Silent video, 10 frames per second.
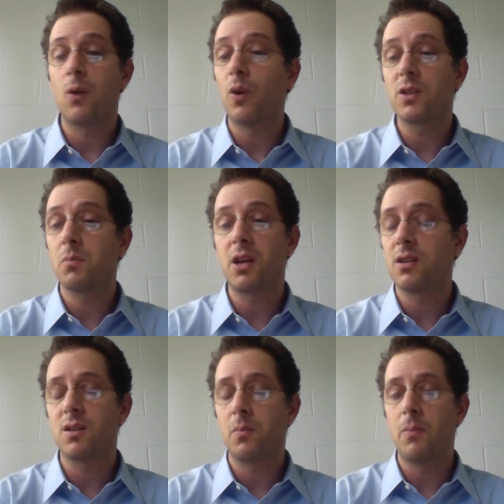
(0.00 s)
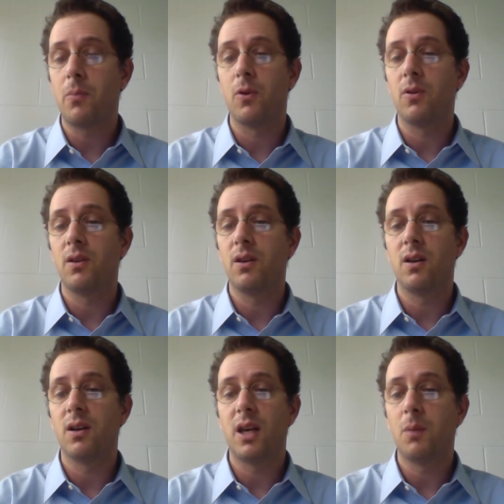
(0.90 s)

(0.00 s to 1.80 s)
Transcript: and it wasn't because the people uh,